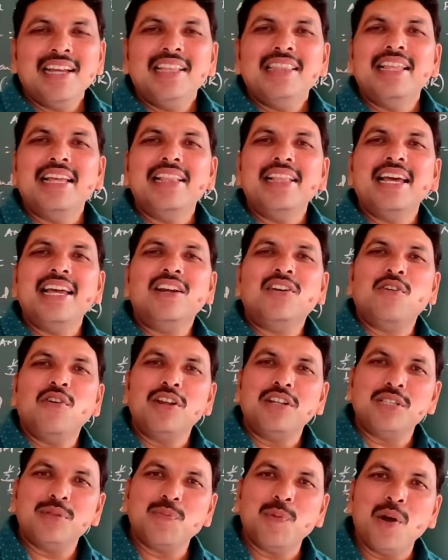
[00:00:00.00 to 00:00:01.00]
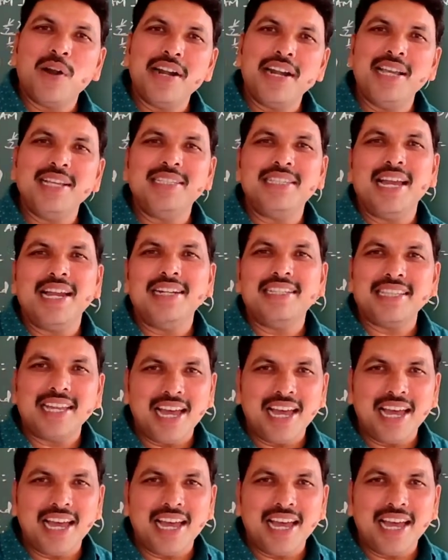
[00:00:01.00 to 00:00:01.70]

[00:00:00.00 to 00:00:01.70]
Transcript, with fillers: then their corresponding sides